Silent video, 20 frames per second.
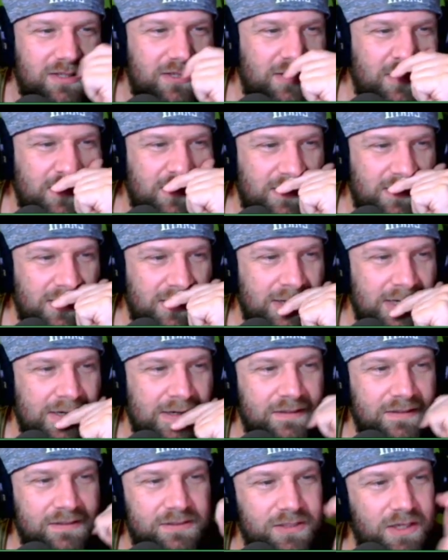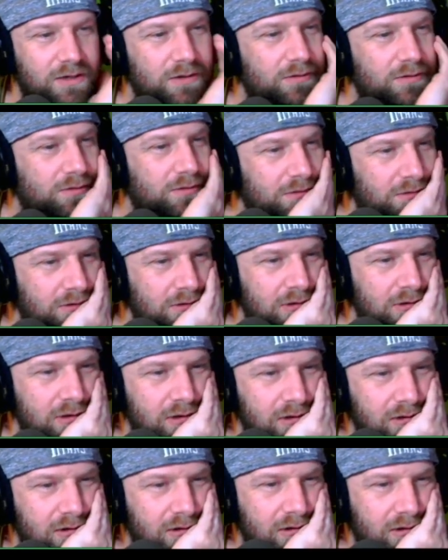uh, so.
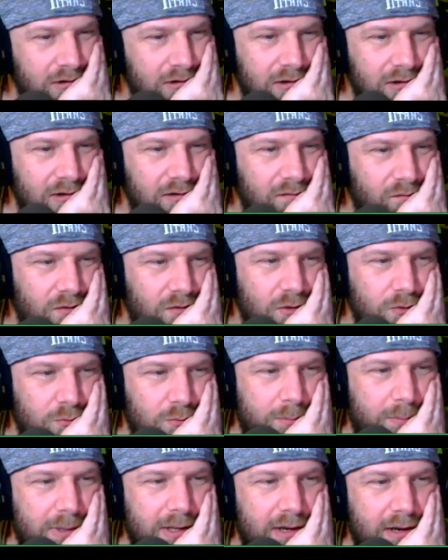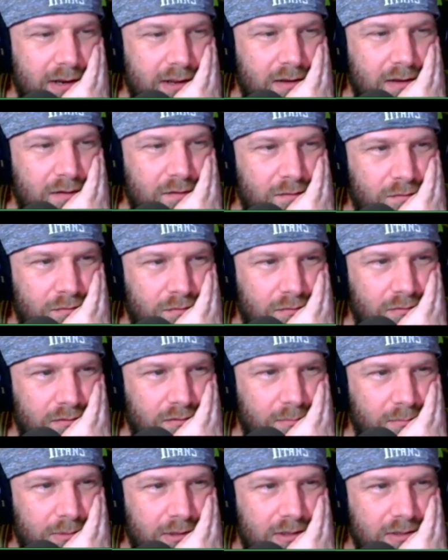Who feels repetitive.
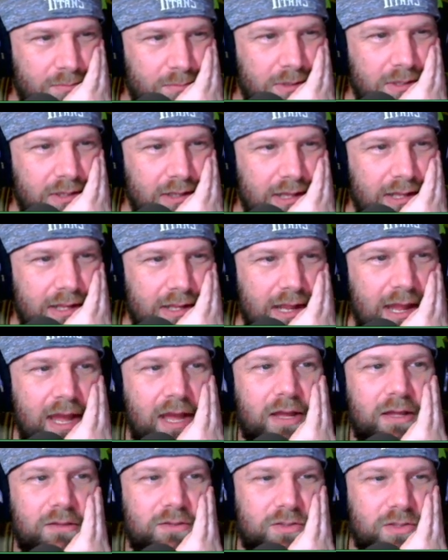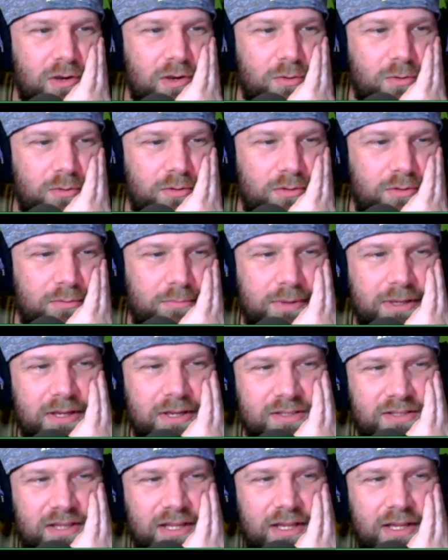like, yeah. So the Ooh.
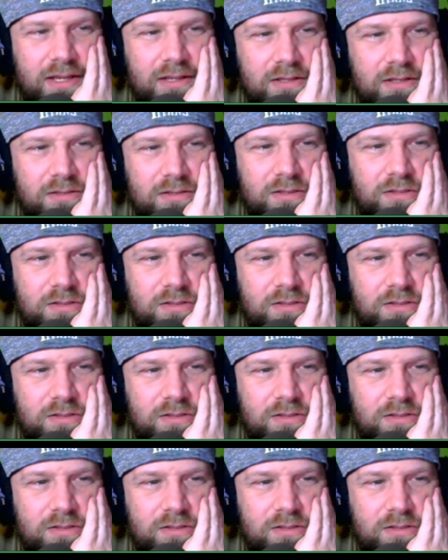biggest thing is